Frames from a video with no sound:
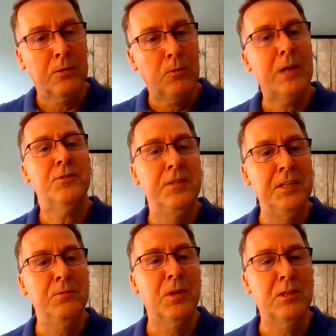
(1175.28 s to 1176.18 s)

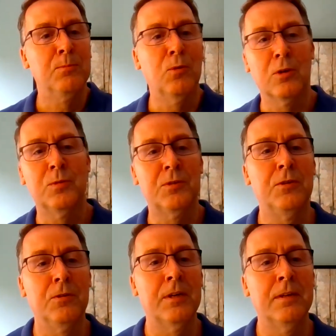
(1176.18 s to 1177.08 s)
questioning what the board was
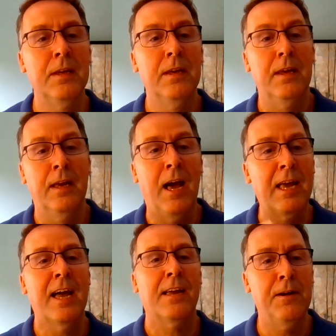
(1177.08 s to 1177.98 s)
doing, and
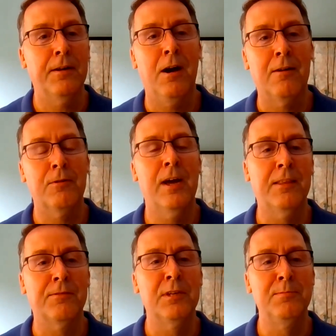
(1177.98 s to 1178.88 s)
I got cut off right
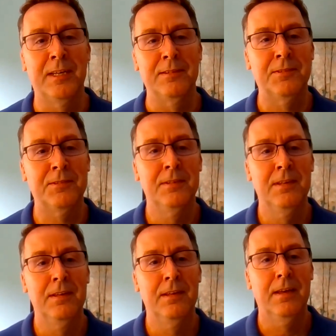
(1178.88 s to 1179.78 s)
at 3 minutes.
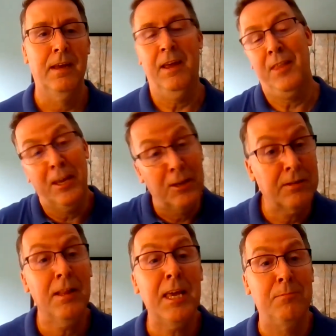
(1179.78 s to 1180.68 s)
And they
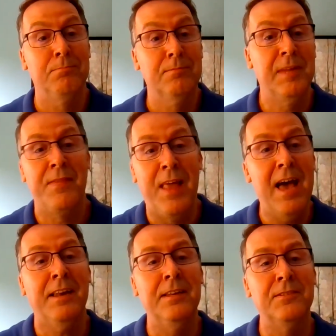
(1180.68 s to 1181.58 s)
could claim that
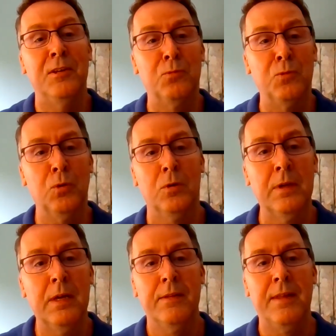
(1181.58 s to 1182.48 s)
that is a
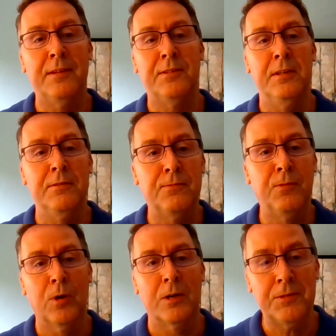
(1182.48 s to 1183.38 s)
rule that's
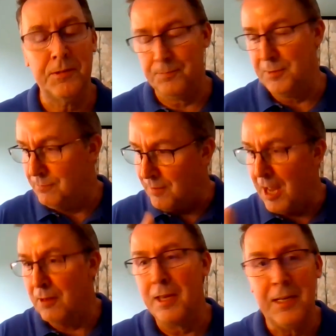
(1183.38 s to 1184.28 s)
enforced in
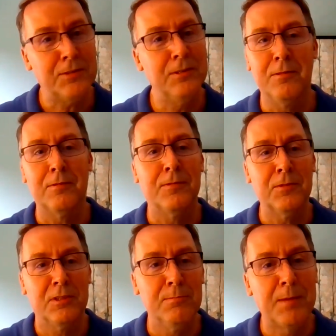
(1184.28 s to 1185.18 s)
violation of their
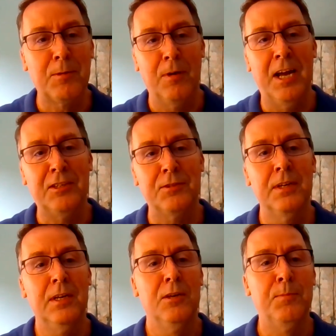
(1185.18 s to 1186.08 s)
First Amendment
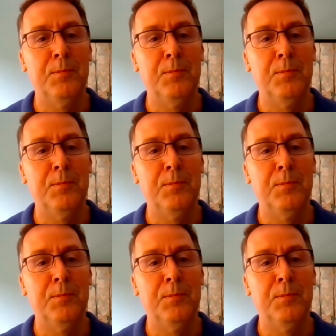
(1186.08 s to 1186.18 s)
rights